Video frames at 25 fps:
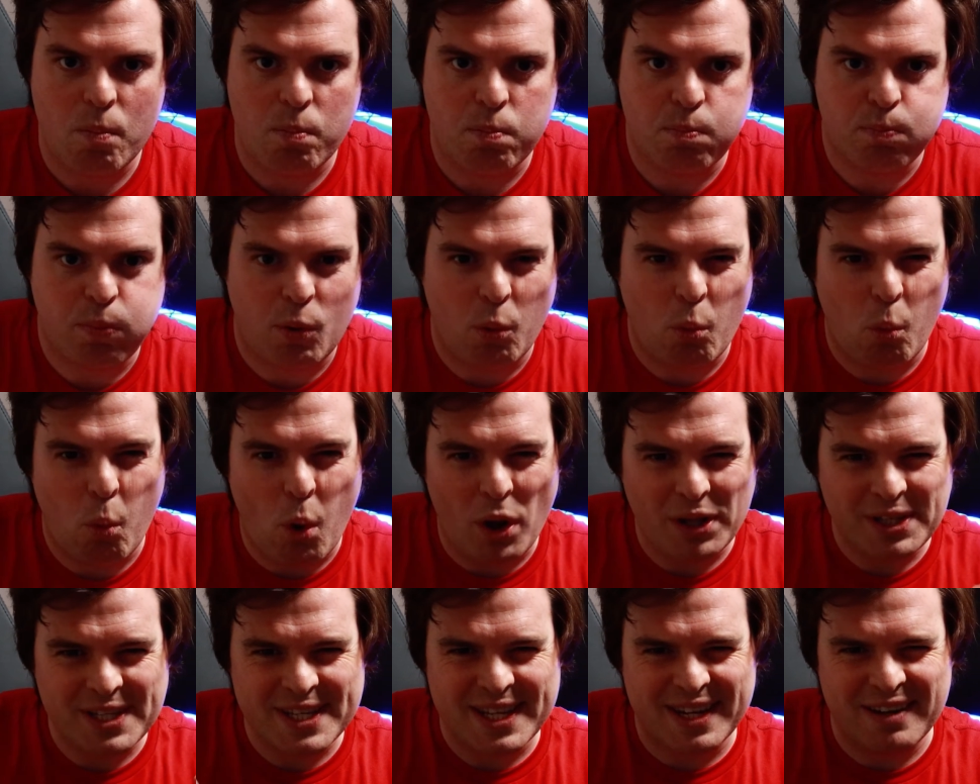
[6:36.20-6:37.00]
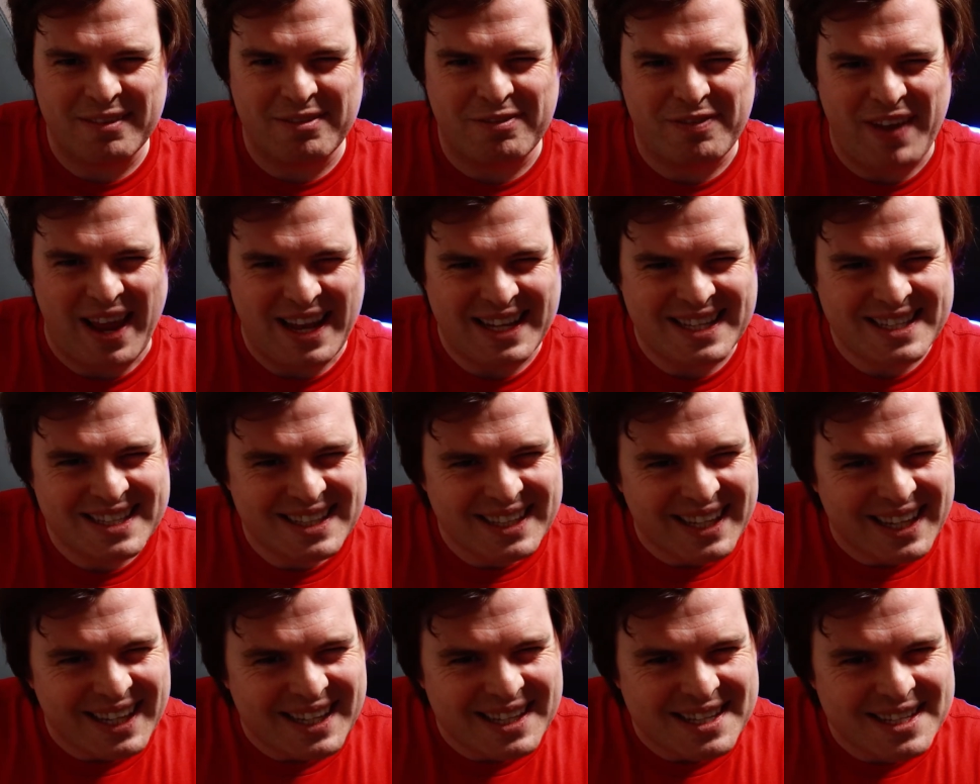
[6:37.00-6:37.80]
But what's an
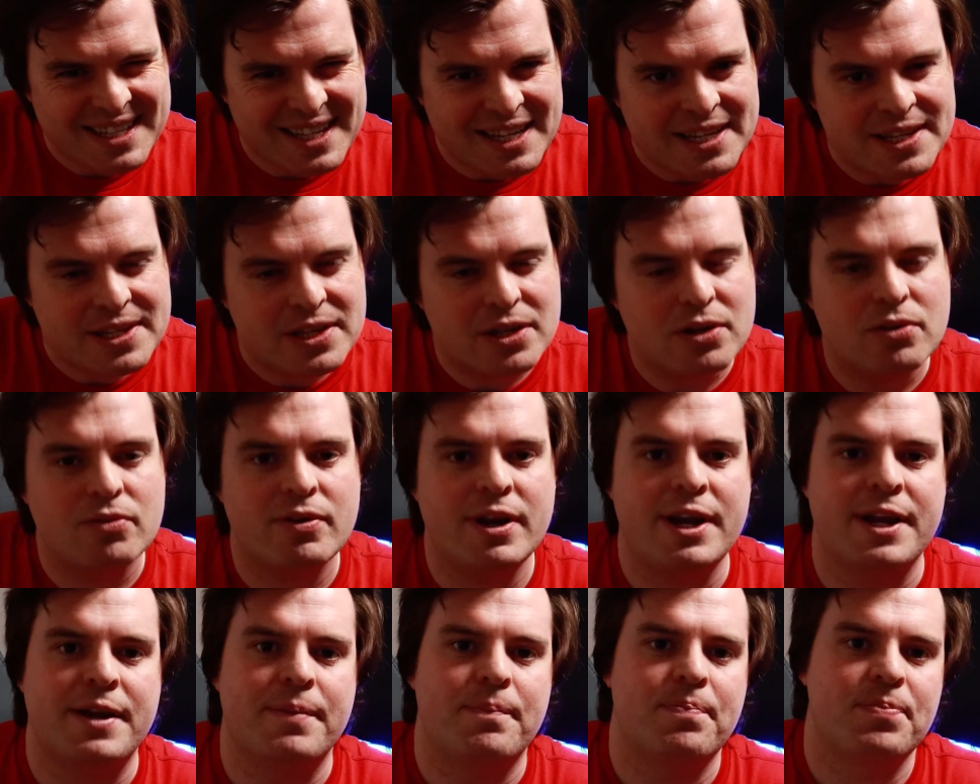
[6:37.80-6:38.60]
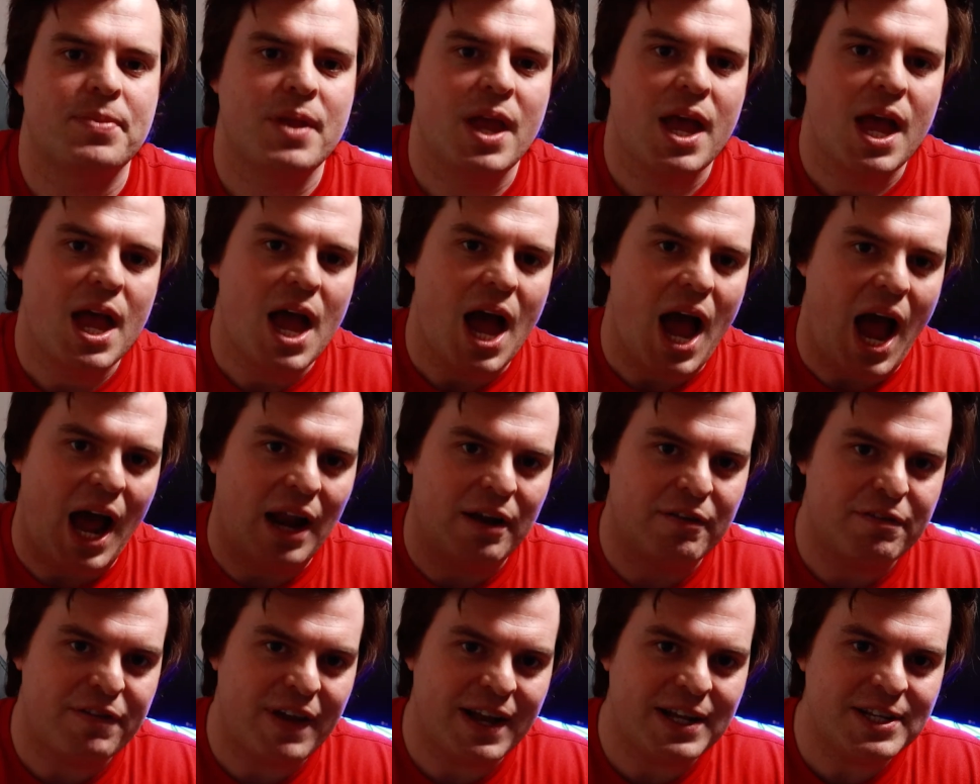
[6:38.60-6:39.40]
eventually consistent read?
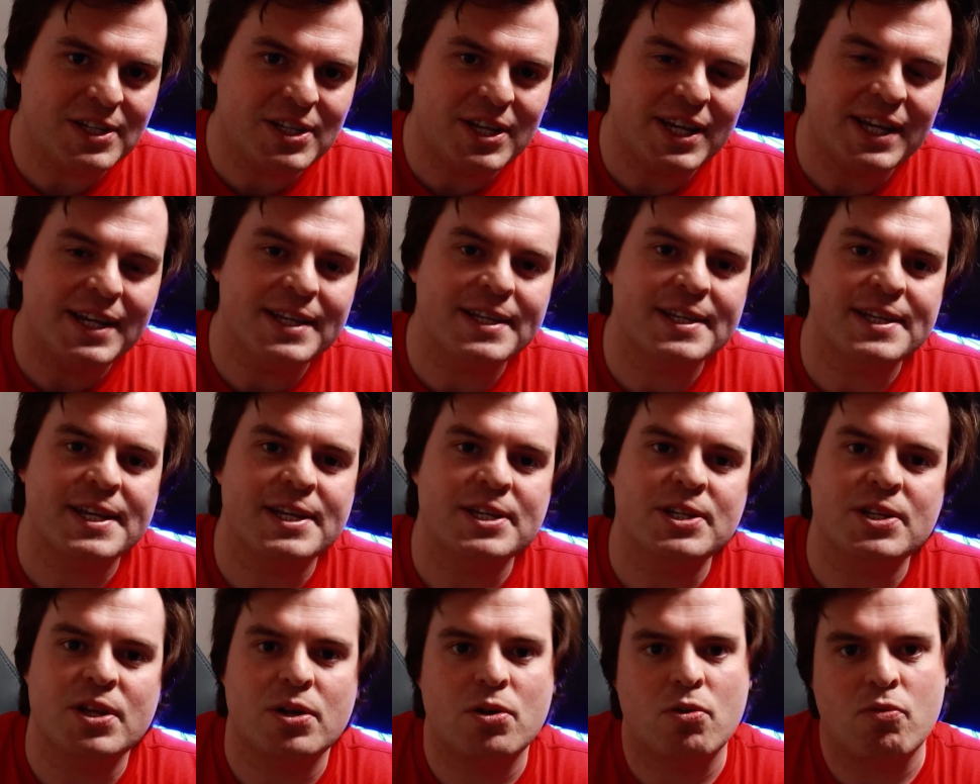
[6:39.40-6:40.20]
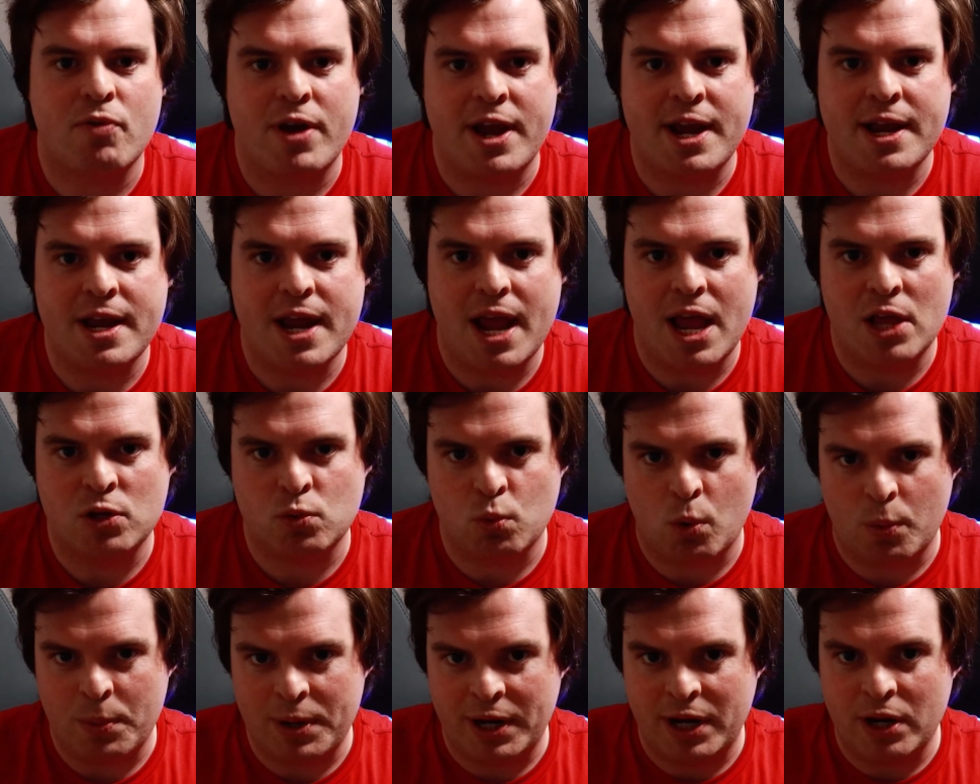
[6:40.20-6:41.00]
An eventually consistent read is
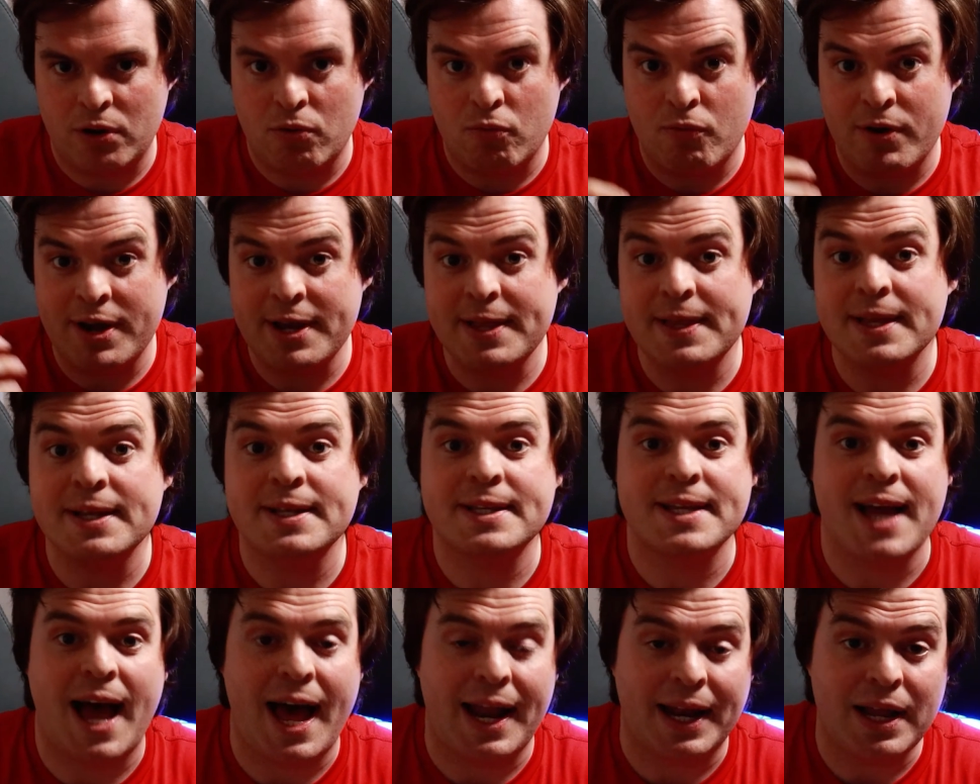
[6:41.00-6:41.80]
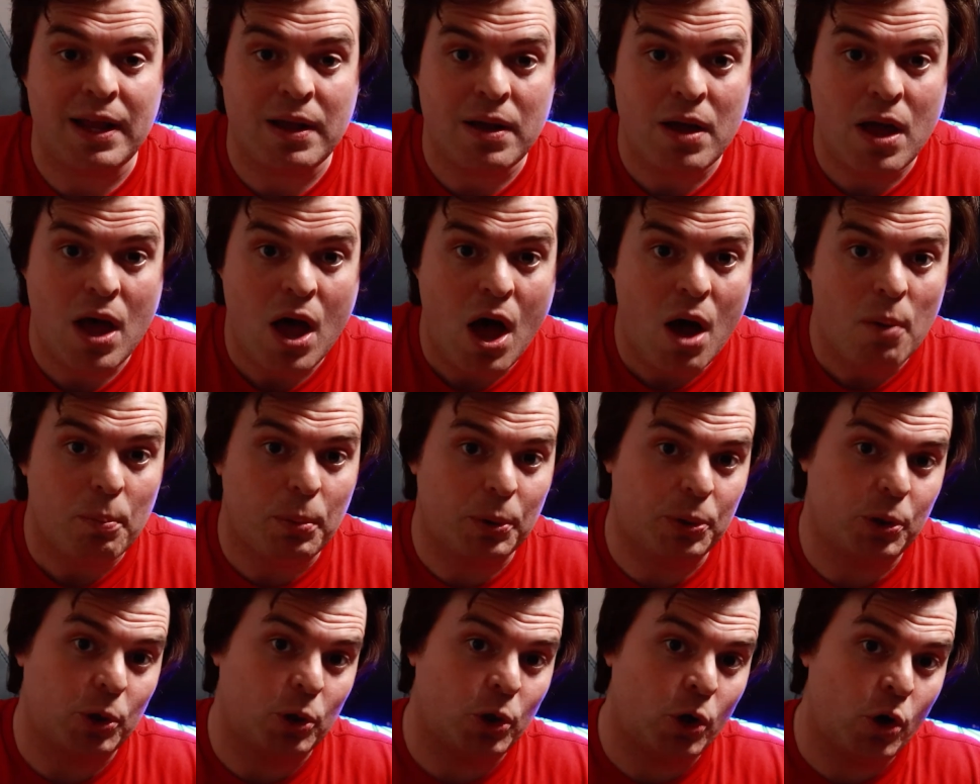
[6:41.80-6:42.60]
where we can read the data,
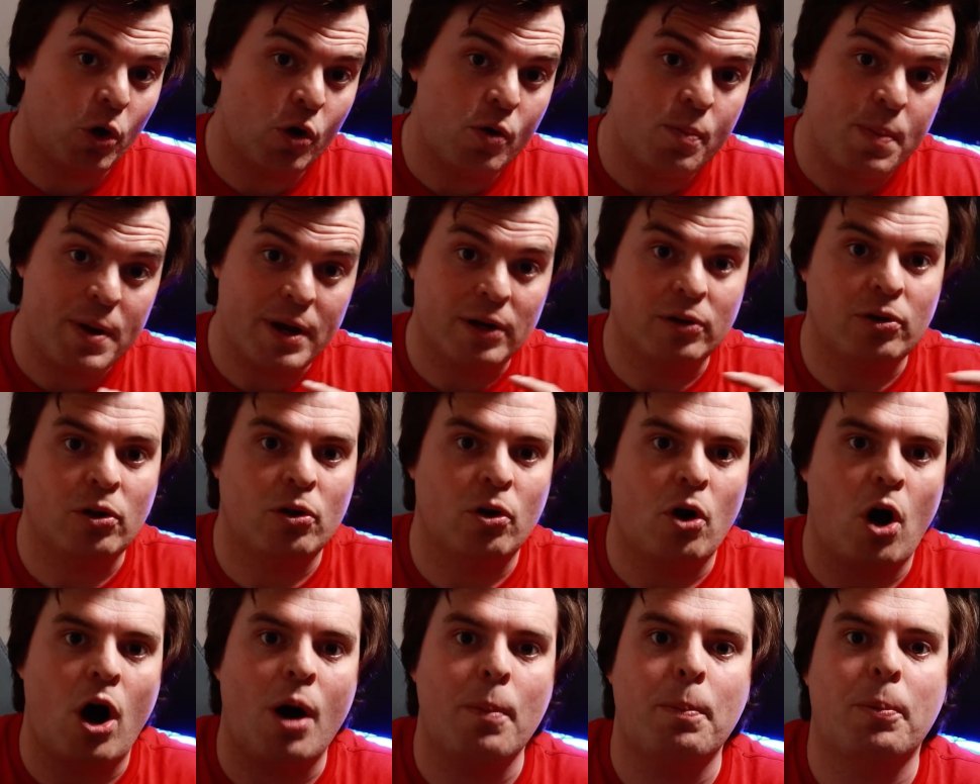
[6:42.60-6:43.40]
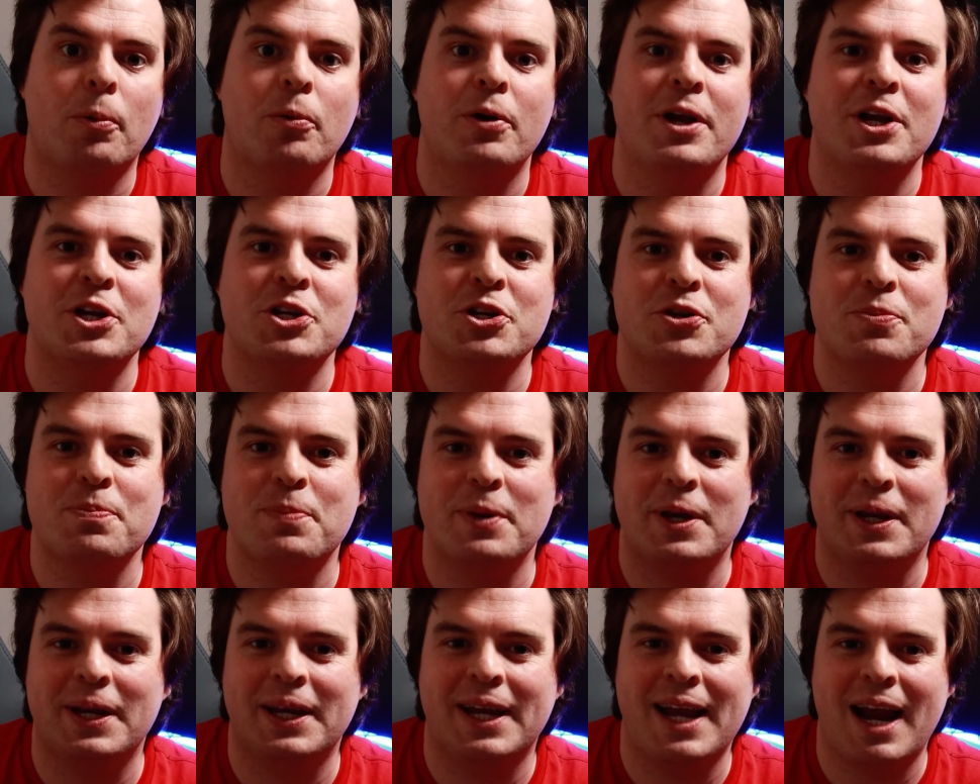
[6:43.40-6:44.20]
but there could be another operation
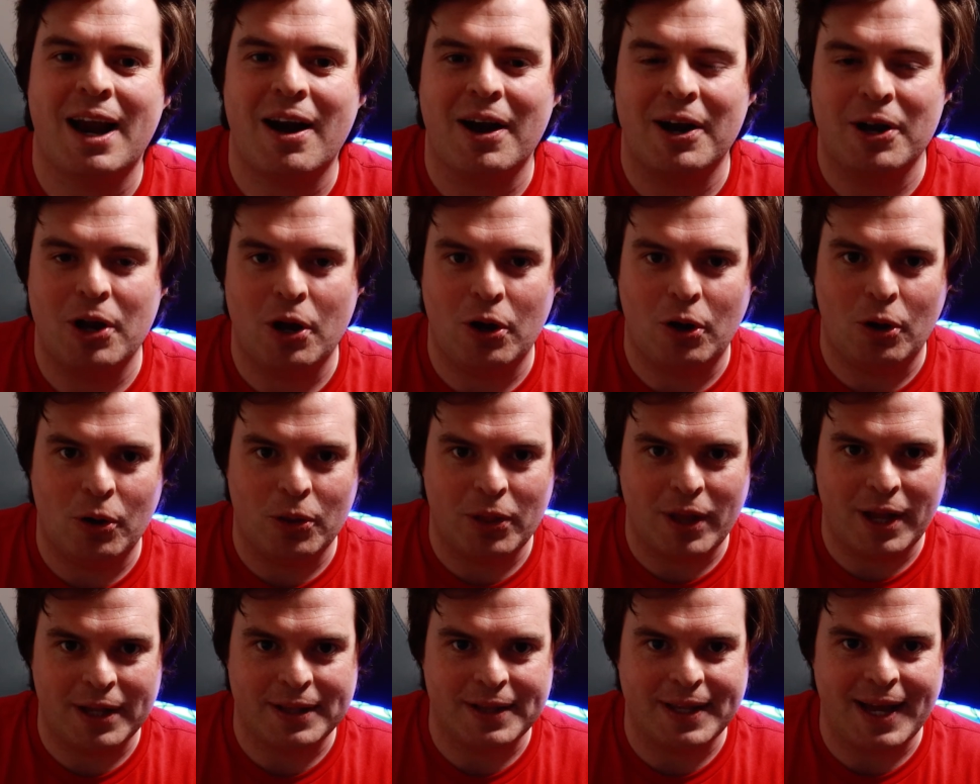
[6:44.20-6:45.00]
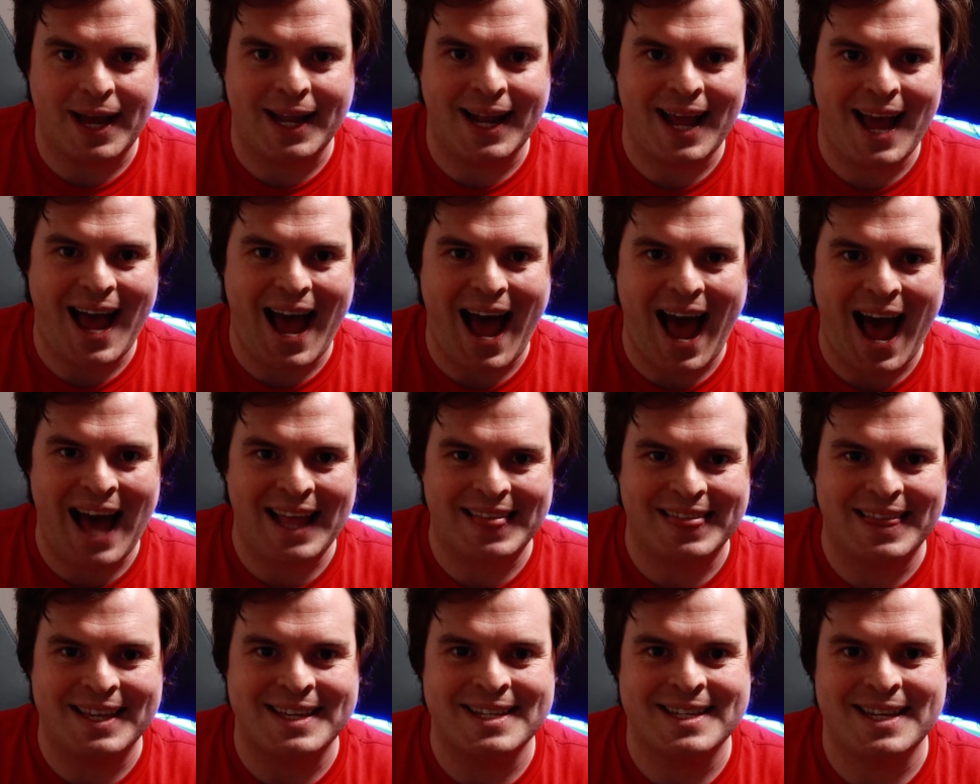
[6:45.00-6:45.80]
being carried out on that data
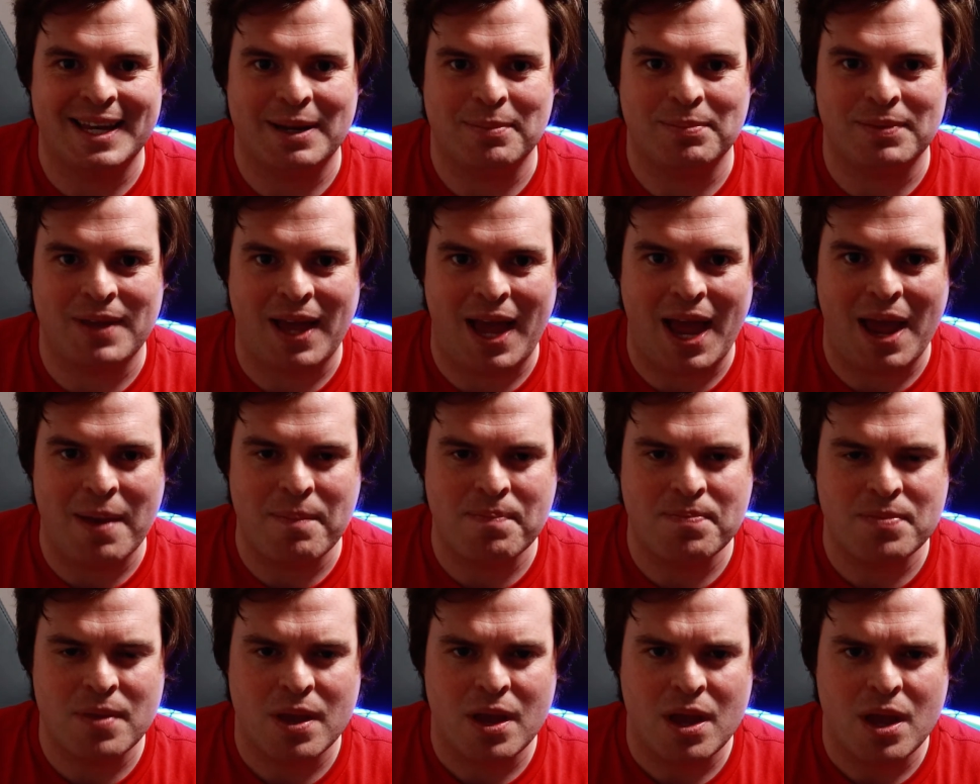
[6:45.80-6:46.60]
at the same time.